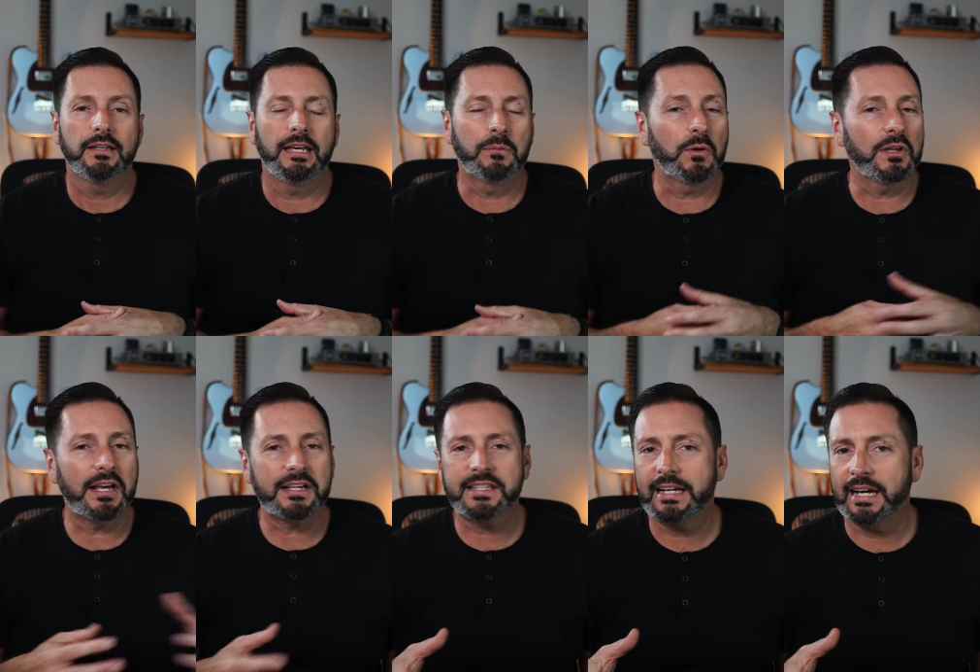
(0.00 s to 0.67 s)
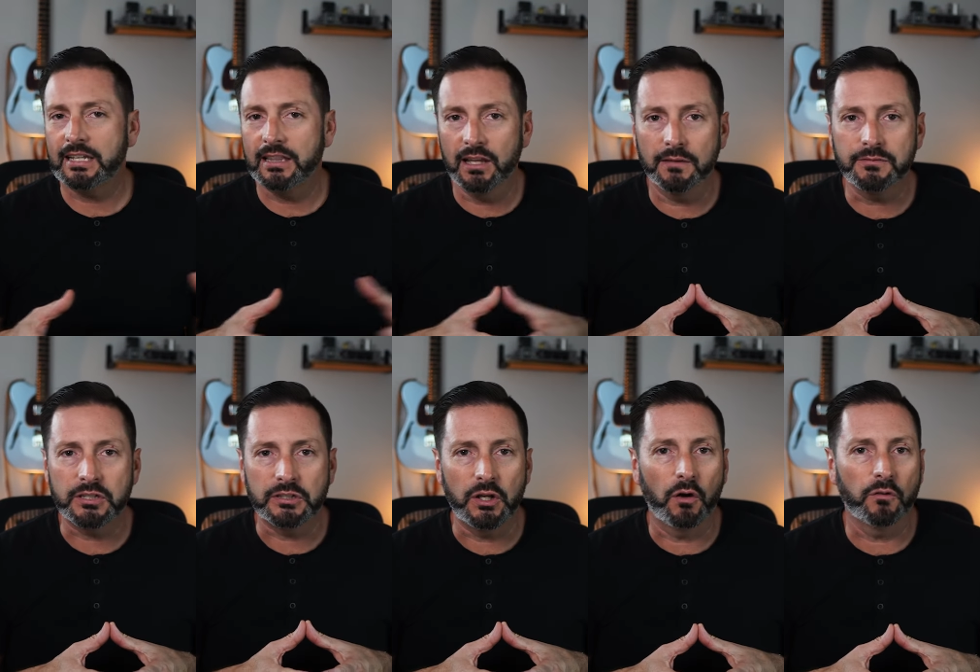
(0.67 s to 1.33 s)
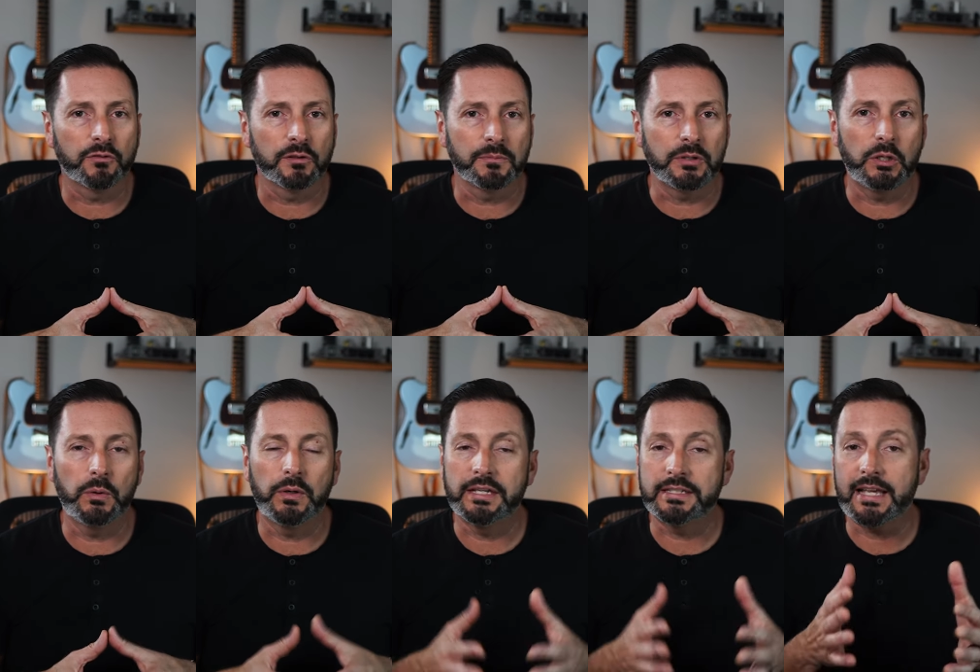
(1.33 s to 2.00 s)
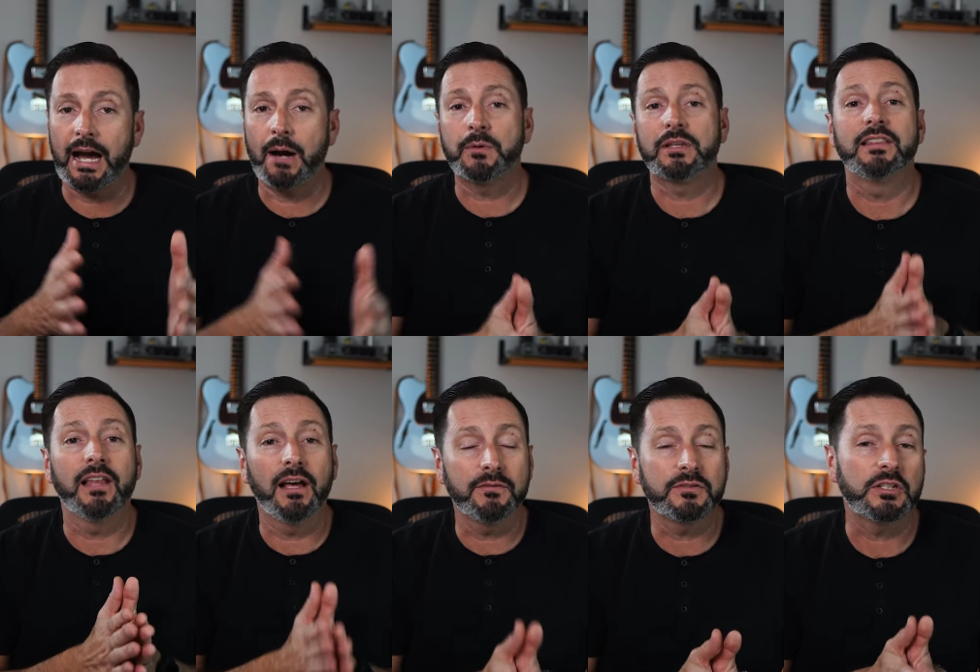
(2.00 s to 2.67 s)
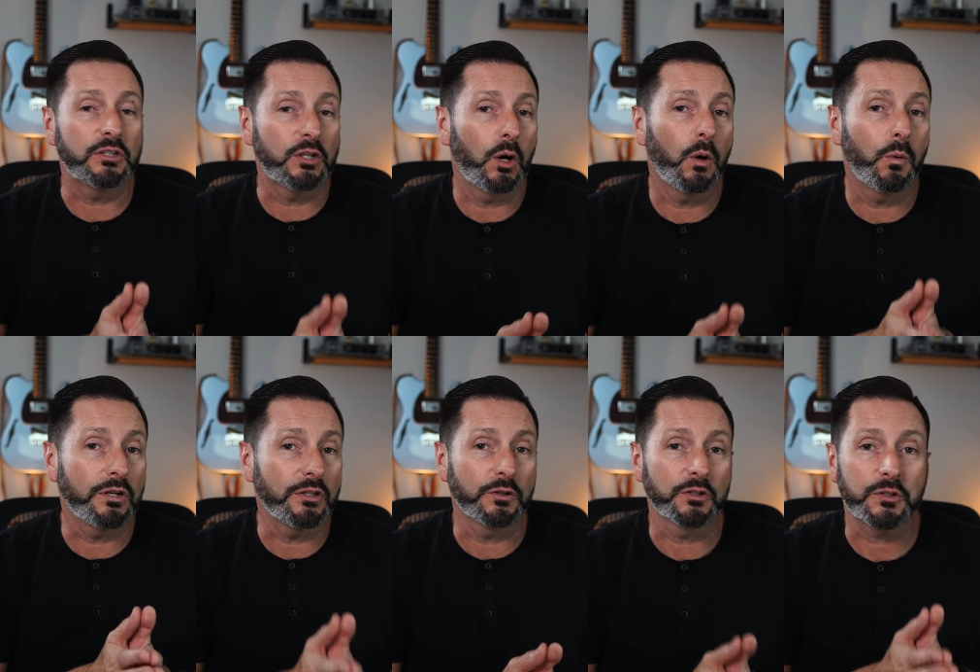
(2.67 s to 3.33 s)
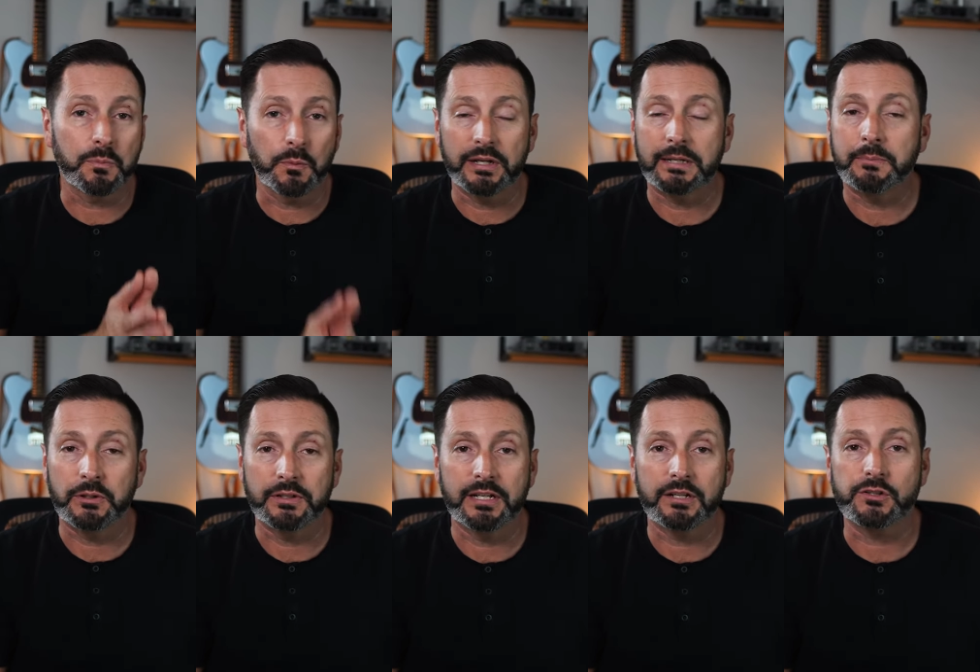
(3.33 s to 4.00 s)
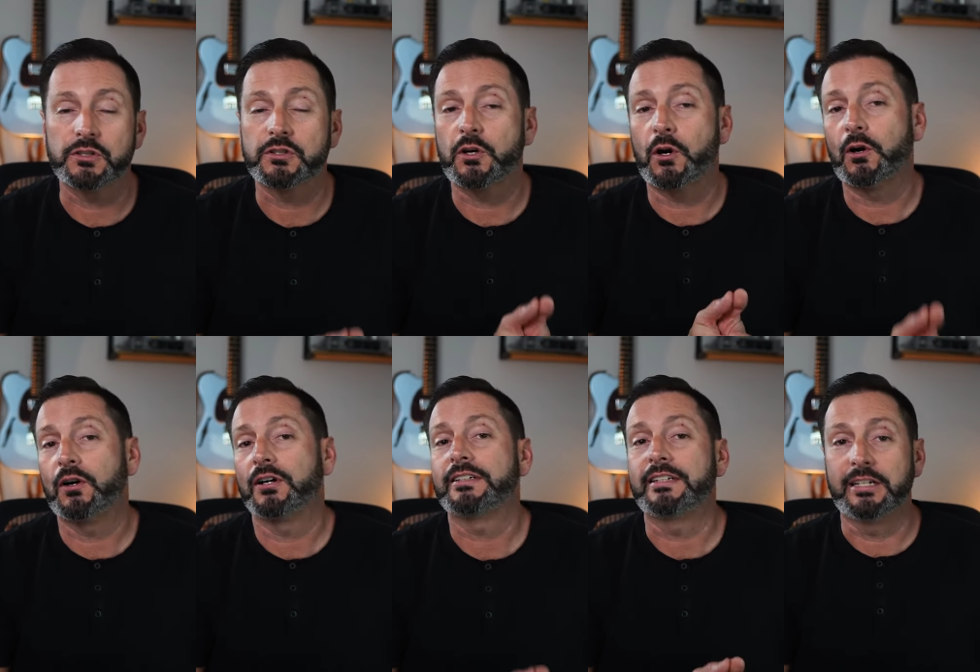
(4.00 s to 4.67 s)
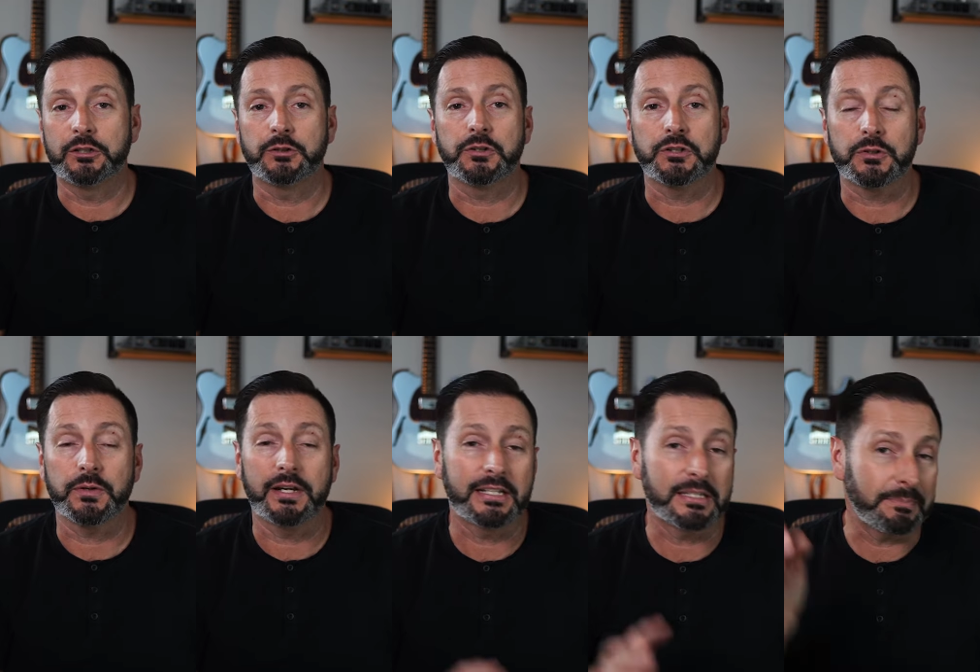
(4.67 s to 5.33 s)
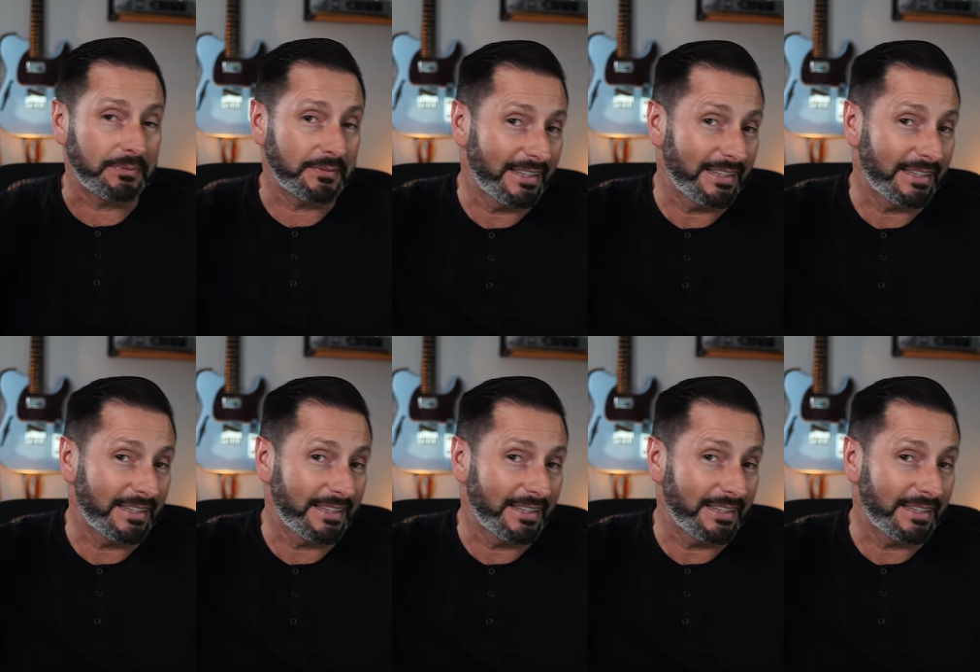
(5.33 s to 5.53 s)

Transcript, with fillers: And one last thing I'd love to know from you is I would love to know what your spring predictions are on interest rates.